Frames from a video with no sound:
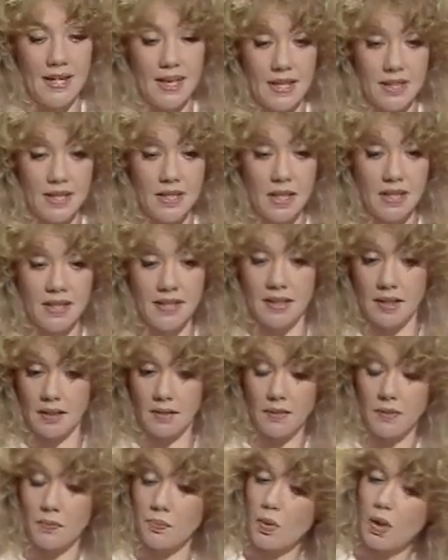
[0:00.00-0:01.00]
Ziston.
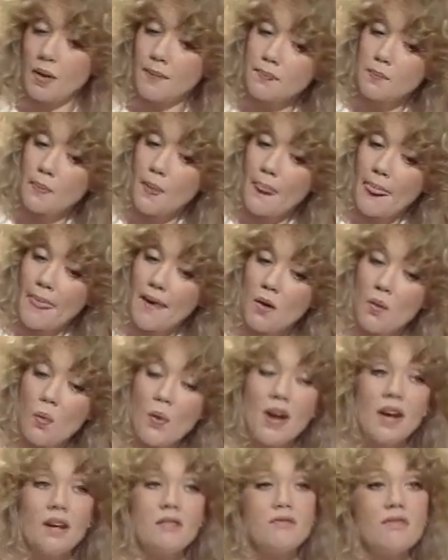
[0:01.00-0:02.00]
Well,
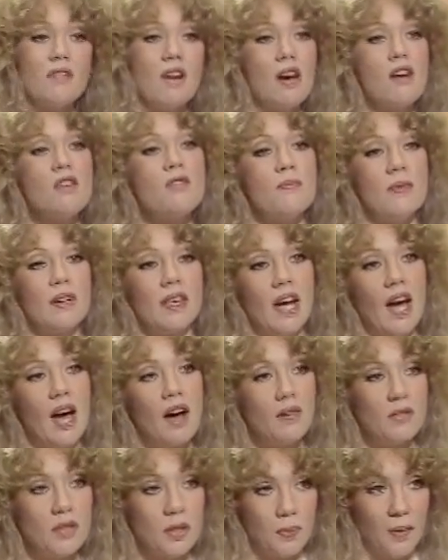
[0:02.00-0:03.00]
when a Roman
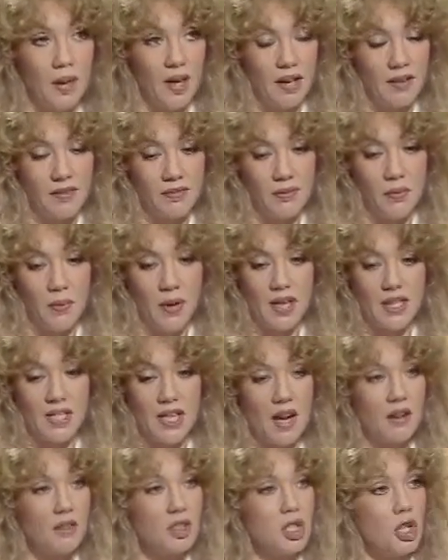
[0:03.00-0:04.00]
housewife went
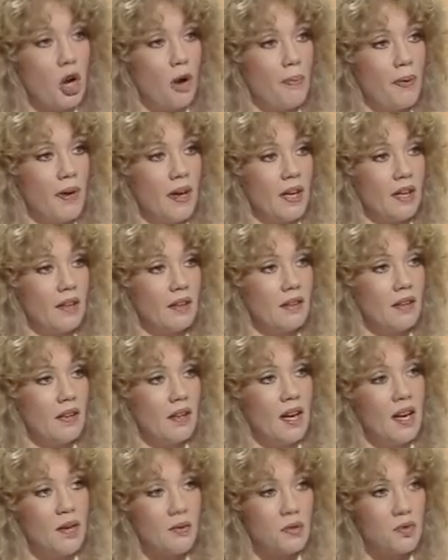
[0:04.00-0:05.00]
out shopping
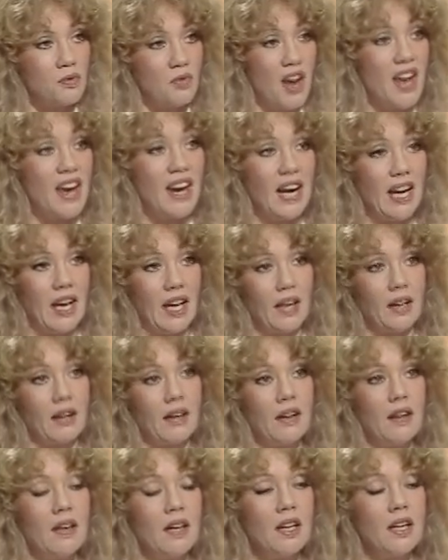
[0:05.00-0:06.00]
and it was raining,
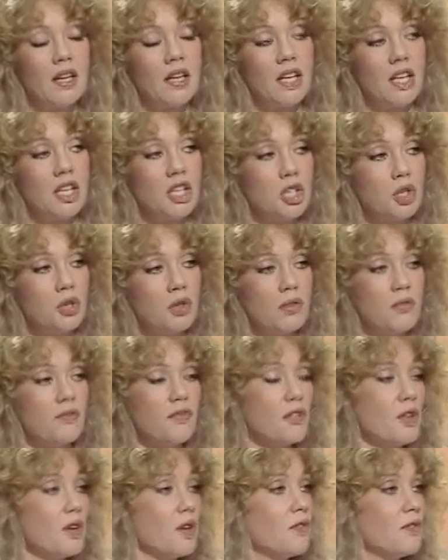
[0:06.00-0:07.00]
she couldn't,
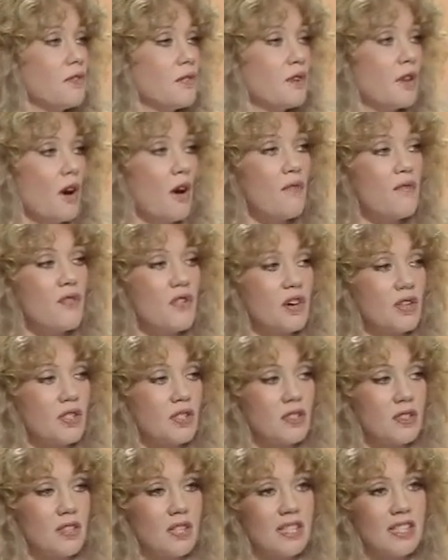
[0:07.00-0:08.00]
for
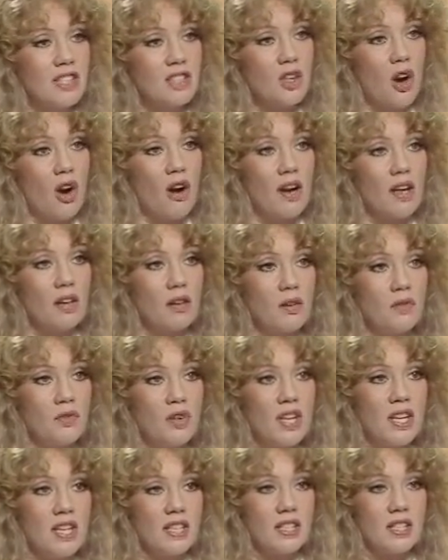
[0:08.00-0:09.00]
obvious historical
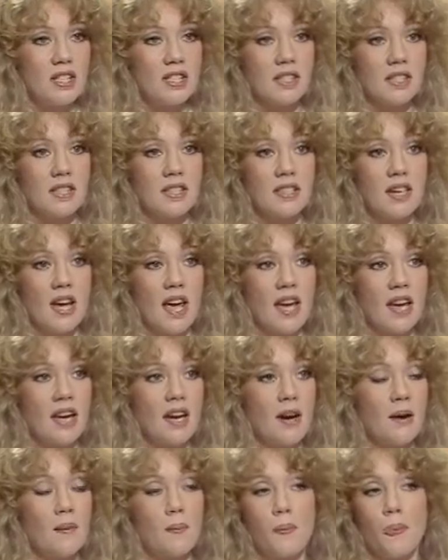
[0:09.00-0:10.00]
reasons, take
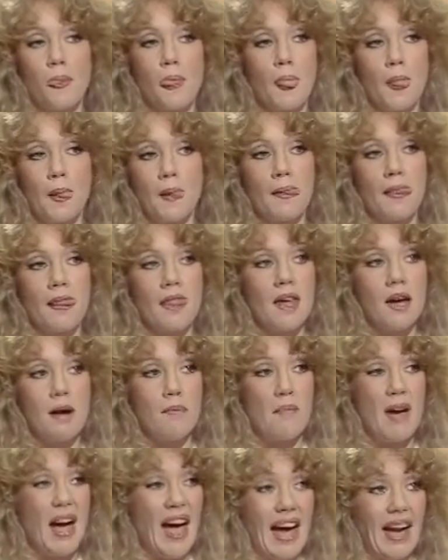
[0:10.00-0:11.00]
a
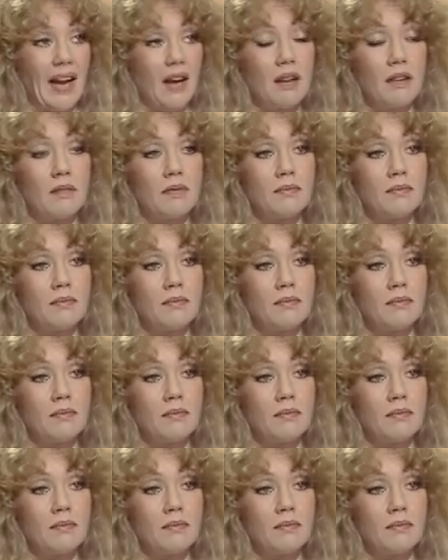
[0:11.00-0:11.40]
mack